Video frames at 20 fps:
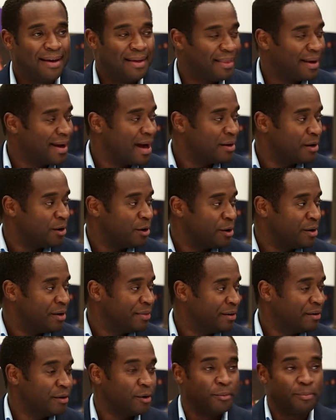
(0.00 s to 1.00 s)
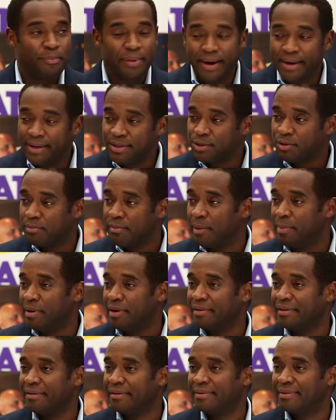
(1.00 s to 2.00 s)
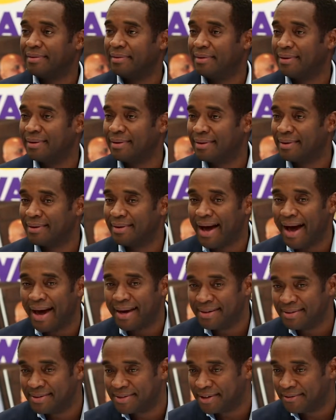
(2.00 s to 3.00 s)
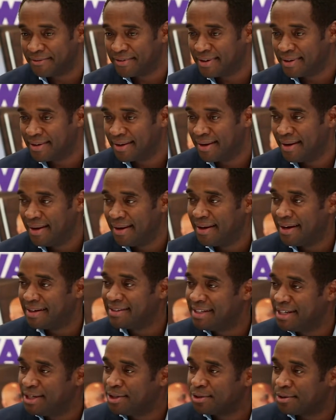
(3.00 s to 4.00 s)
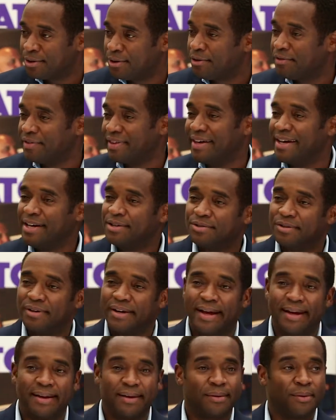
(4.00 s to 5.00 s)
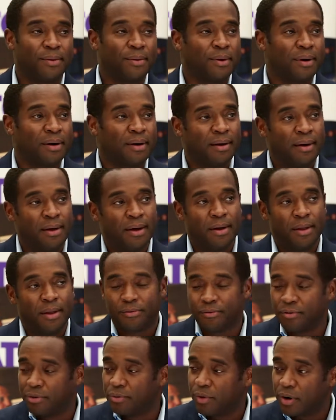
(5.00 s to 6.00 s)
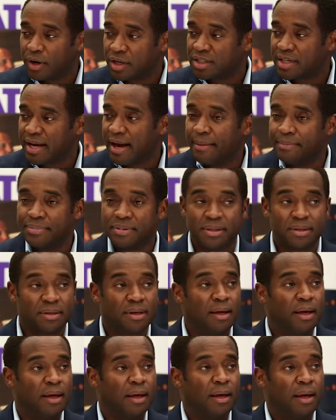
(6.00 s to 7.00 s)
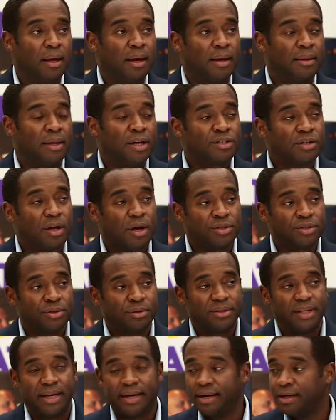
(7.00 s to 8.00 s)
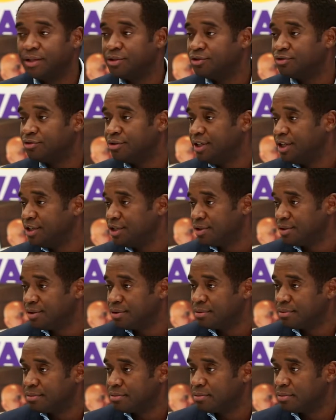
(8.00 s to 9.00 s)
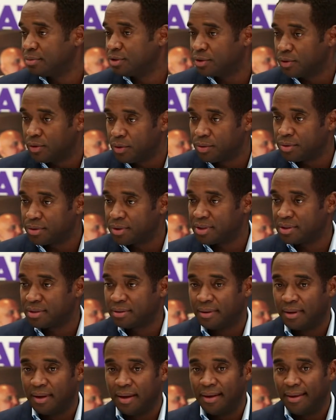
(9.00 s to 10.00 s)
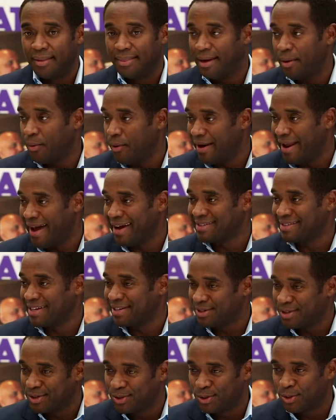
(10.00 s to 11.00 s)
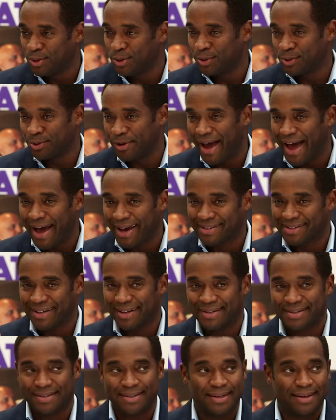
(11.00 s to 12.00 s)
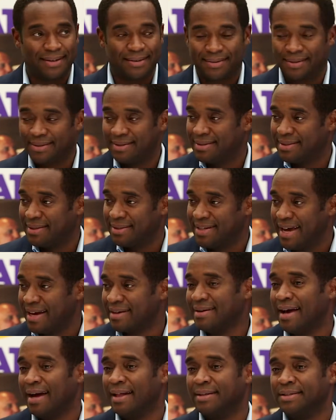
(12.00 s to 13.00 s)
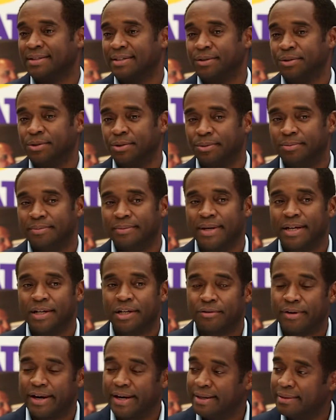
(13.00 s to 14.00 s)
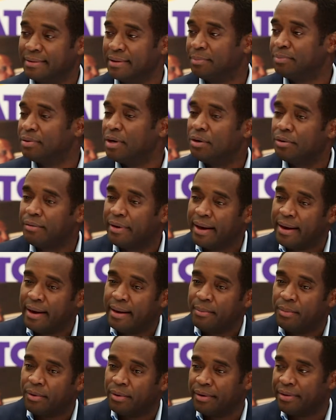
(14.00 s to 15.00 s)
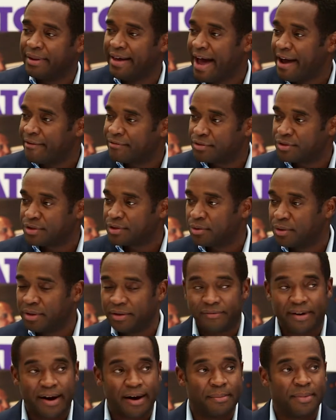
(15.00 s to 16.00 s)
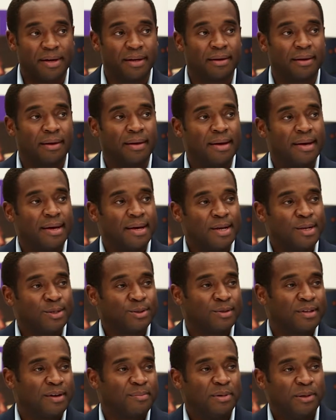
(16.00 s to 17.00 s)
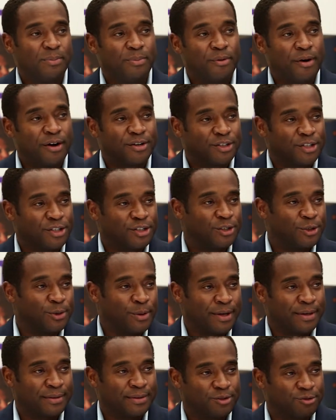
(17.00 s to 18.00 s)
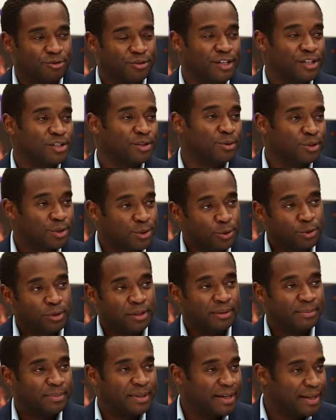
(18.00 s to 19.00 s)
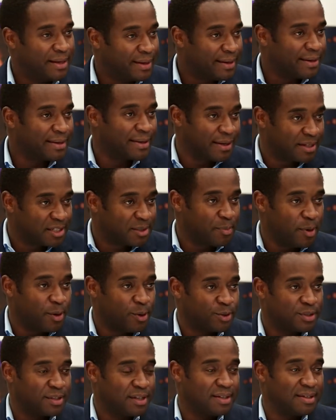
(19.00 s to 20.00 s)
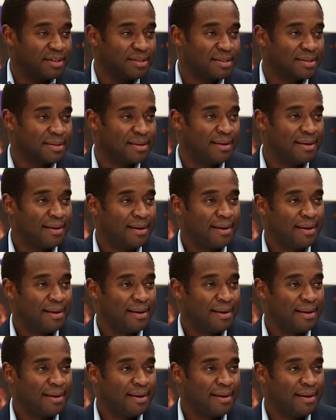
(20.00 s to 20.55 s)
they kind of learn at their own pace, or maybe under the guidance of a teacher over the internet or through workshops. And then it's also taking traditional schools that want access to tools or access to technology, and you integrate it in the program or in the after-school environment. so that people aren't just doing traditional schooling, but getting exposed to these